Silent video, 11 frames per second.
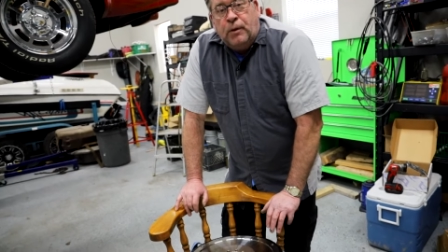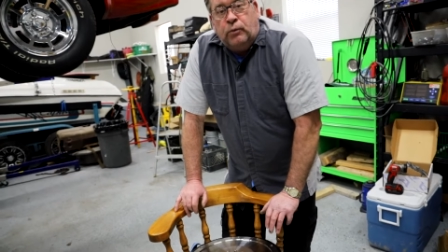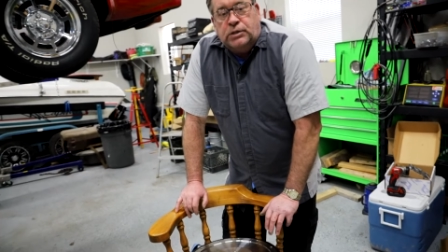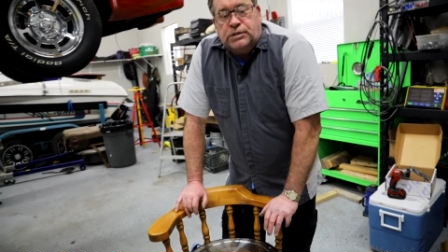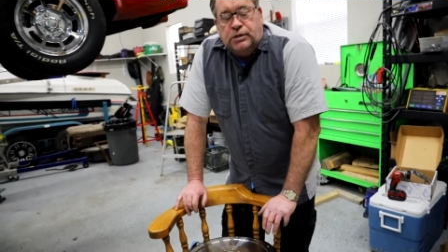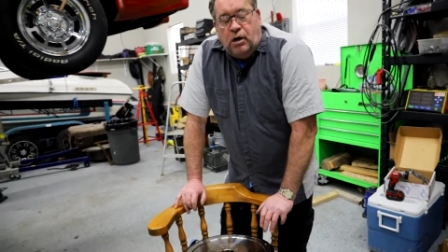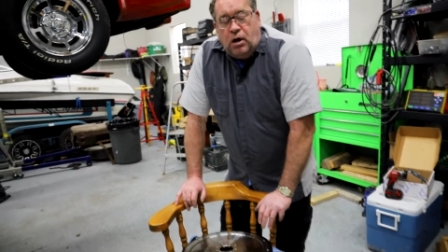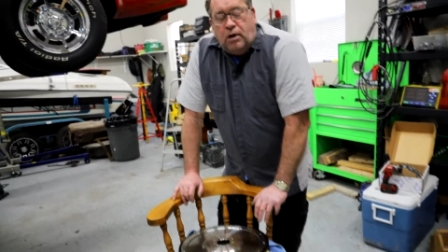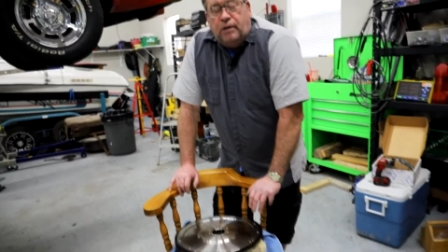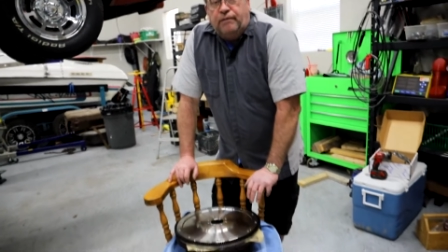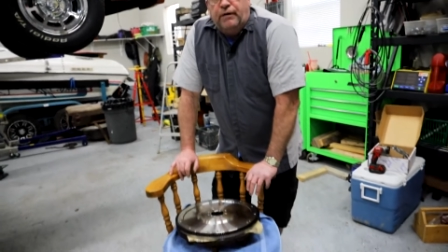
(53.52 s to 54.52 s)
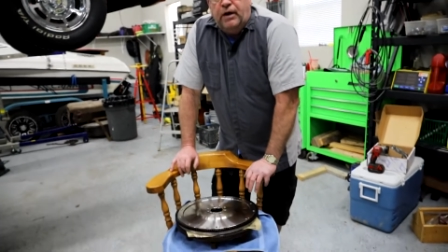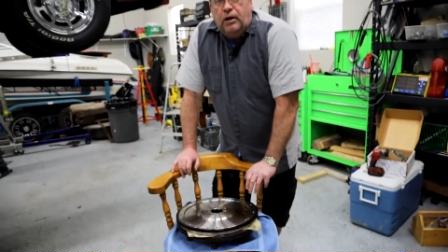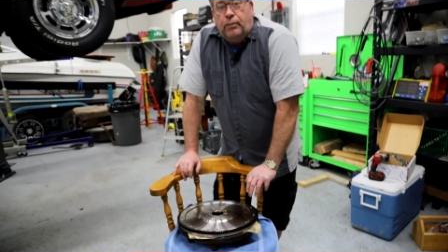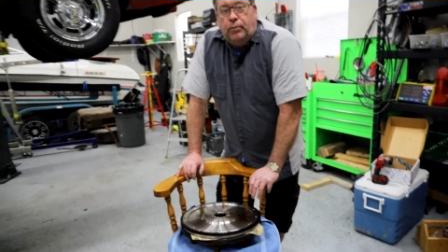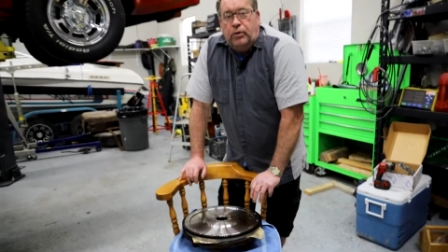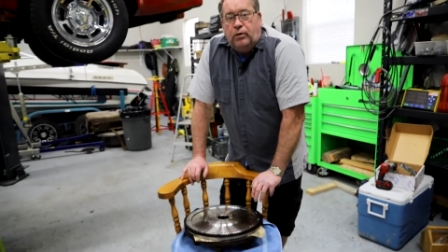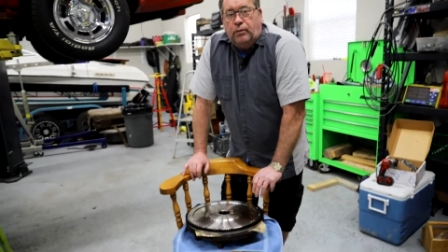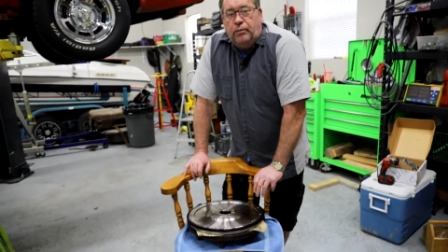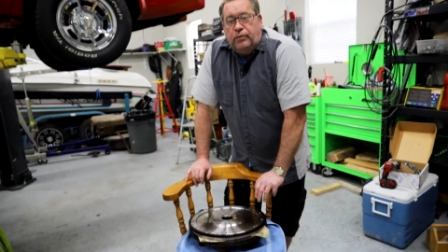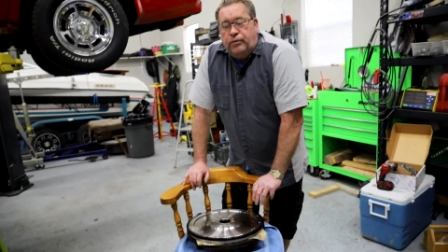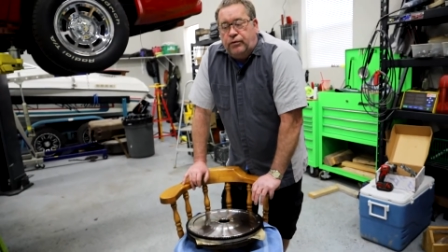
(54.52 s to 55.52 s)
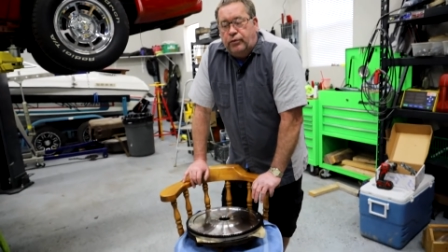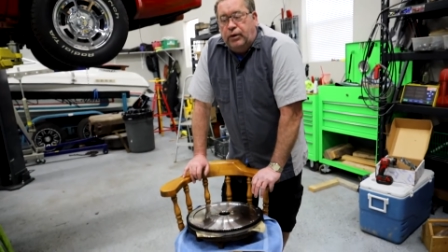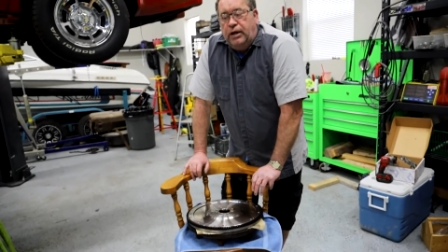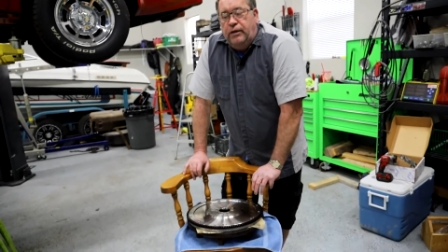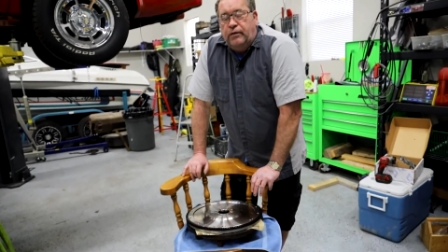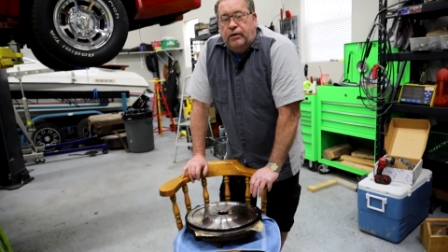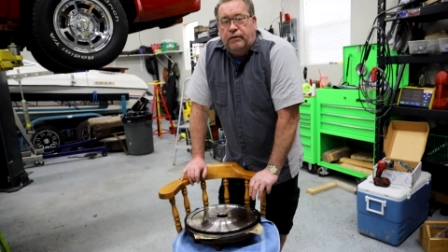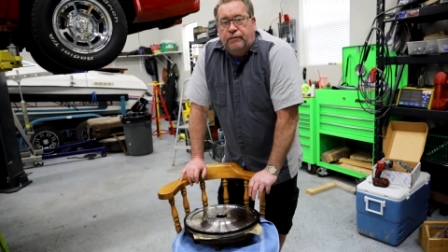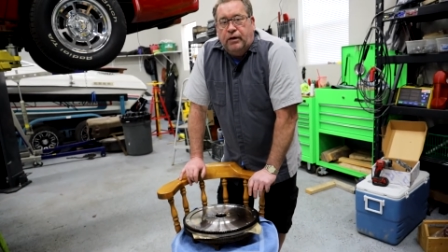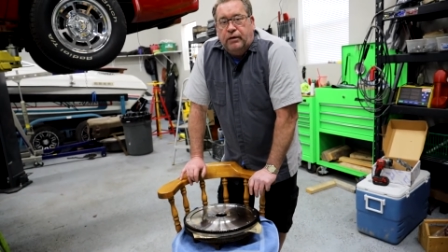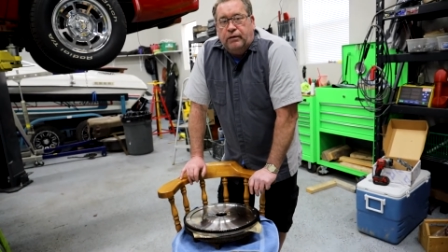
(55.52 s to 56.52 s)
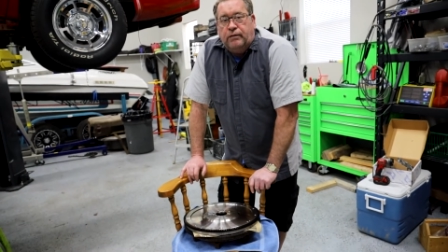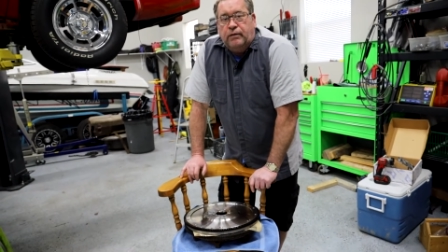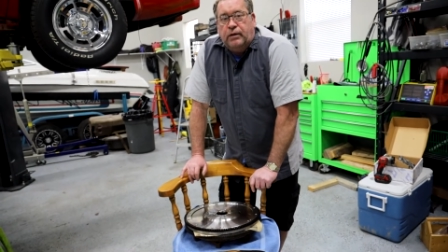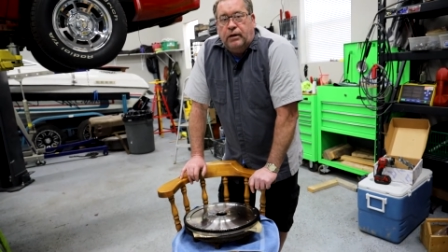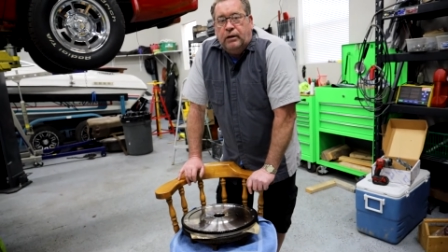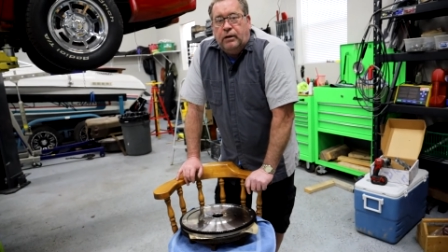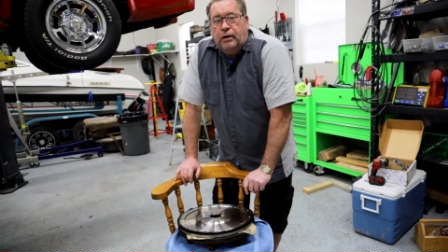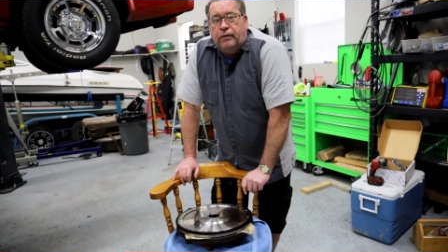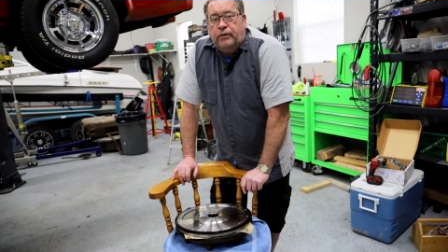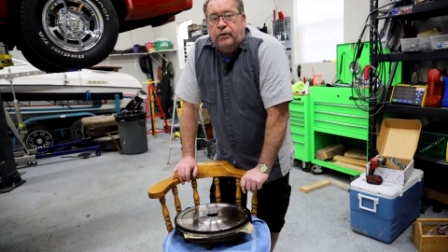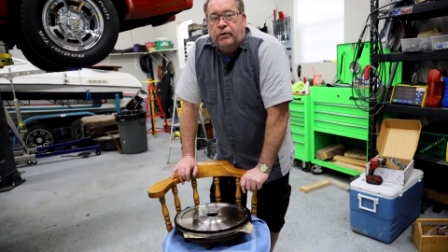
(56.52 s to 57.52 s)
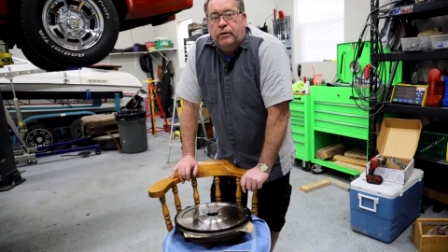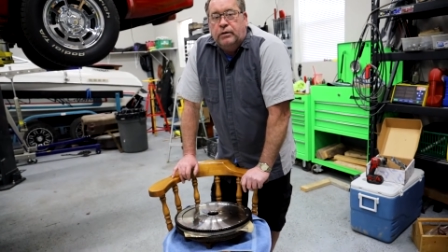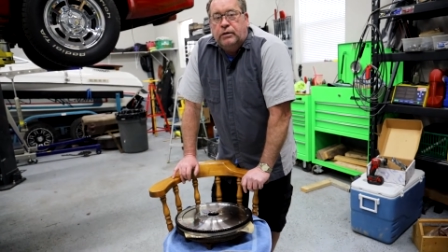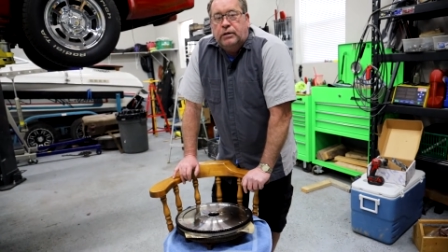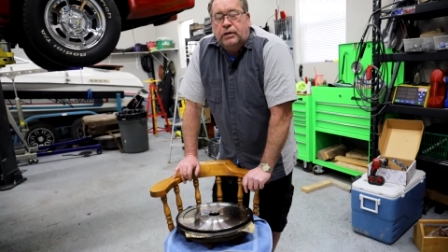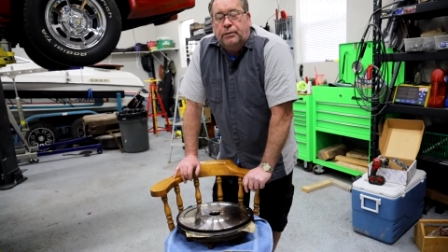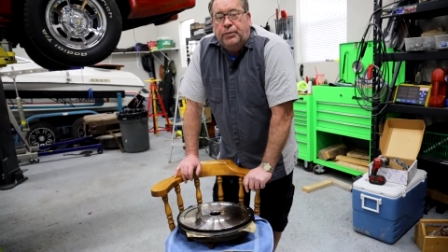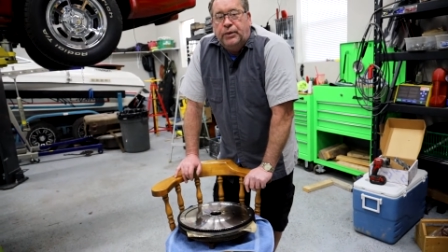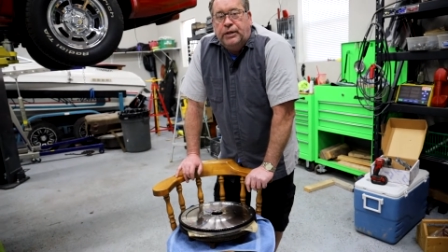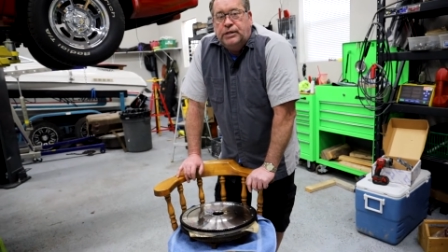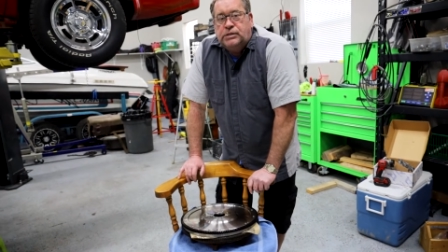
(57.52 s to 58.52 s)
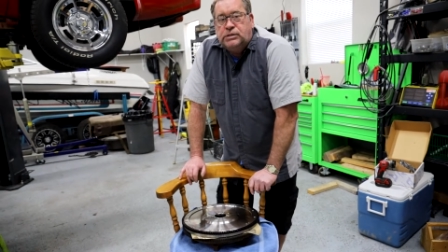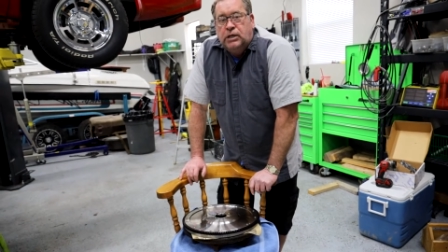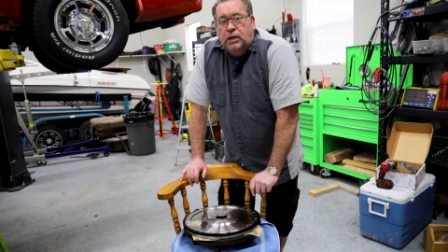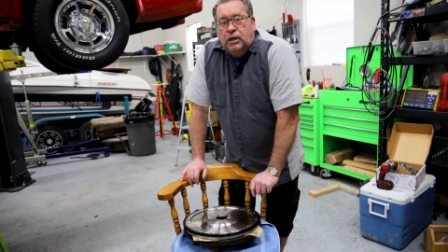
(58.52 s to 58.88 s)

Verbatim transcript: was not available through either of the other companies.